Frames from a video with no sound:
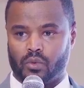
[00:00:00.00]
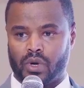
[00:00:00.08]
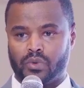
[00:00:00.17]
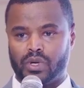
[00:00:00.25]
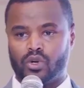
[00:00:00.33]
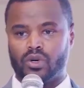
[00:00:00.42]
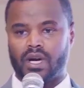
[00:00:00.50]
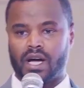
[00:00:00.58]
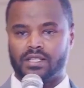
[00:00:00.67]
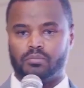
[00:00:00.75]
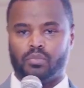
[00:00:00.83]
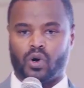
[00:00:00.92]
When we look
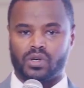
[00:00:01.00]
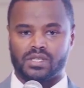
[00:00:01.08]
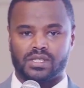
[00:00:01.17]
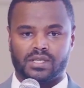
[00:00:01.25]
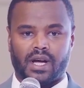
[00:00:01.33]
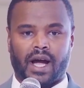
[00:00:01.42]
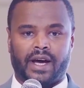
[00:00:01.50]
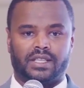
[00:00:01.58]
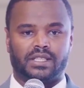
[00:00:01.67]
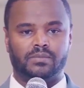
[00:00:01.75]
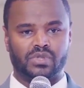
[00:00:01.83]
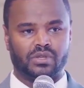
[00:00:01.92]
at both
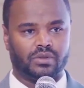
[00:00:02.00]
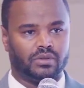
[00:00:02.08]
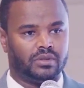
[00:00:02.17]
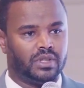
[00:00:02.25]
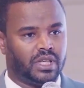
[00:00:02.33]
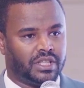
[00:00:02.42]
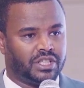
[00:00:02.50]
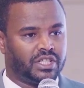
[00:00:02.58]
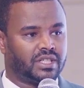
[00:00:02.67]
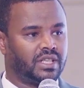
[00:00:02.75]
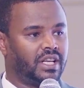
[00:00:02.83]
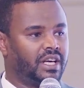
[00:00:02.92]
items,
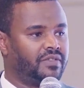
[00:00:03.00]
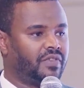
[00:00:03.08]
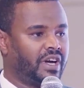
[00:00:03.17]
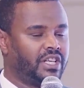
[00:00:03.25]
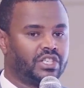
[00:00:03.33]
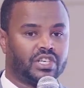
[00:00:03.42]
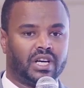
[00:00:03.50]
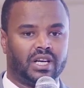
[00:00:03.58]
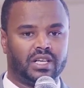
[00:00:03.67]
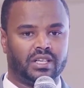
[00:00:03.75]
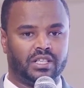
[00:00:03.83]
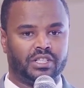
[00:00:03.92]
digital and
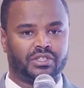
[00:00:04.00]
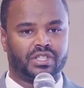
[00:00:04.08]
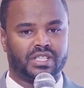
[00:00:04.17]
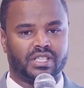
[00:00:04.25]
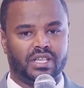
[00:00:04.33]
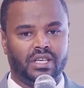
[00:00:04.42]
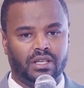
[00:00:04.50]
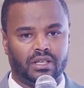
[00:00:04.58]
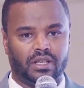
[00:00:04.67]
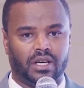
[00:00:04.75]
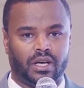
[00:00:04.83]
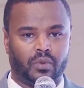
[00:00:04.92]
financial literacy,
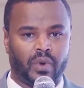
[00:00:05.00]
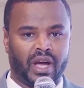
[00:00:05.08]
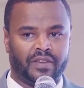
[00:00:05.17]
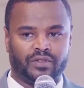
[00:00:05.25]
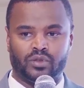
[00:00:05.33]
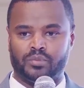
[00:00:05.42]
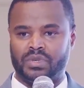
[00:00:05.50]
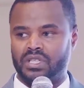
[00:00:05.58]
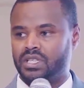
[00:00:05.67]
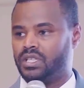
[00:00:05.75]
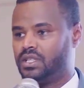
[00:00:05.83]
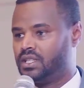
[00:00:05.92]
we have to
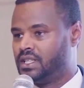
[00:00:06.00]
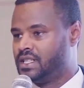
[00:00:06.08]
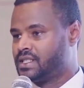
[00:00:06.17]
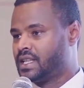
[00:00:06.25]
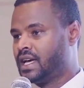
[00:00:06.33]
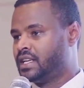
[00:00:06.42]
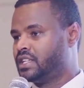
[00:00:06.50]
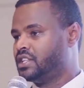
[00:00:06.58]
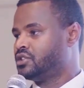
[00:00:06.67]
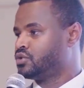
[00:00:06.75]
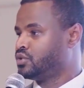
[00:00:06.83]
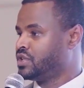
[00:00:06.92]
be standing
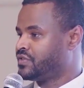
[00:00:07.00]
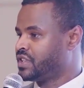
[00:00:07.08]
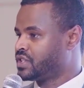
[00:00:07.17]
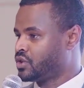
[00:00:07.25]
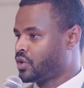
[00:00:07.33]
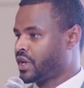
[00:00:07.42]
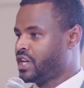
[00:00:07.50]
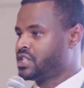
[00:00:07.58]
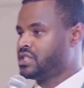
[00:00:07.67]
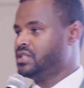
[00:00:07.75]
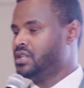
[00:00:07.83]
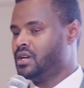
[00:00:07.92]
in two different
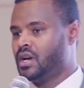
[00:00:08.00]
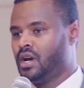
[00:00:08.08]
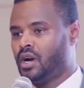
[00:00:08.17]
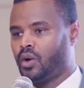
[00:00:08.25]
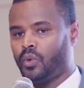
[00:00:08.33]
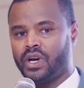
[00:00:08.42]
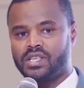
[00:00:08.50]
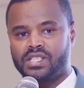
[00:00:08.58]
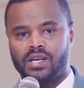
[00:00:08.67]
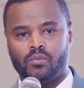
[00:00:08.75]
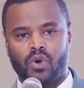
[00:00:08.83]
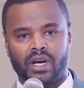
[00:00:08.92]
locations where
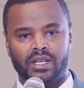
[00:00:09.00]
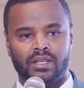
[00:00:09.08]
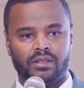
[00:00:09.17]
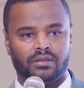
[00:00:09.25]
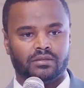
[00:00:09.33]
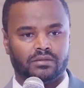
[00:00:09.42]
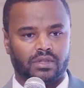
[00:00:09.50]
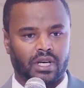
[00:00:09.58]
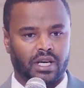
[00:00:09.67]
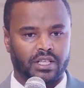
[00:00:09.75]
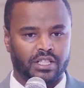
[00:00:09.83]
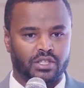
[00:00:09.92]
someone
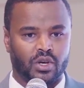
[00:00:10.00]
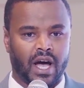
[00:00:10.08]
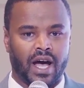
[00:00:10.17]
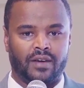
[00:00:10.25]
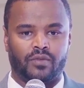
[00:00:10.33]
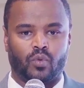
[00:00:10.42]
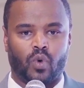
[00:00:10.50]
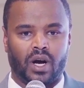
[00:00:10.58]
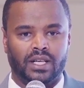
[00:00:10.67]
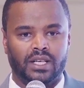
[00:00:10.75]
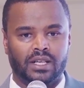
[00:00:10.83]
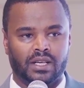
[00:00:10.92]
need to have
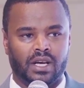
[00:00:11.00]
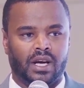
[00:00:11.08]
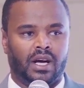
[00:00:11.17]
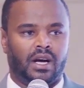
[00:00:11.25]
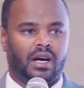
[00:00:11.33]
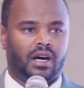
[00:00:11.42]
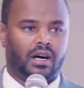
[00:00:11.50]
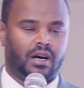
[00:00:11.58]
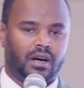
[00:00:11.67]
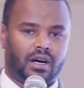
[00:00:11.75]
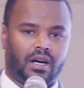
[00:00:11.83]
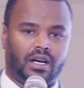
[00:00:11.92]
one,
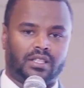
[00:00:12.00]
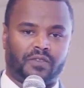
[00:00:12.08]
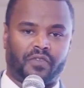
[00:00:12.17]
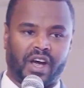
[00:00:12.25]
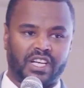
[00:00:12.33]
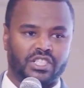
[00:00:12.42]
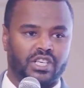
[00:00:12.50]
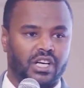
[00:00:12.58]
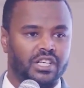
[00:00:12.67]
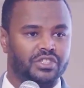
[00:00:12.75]
the financial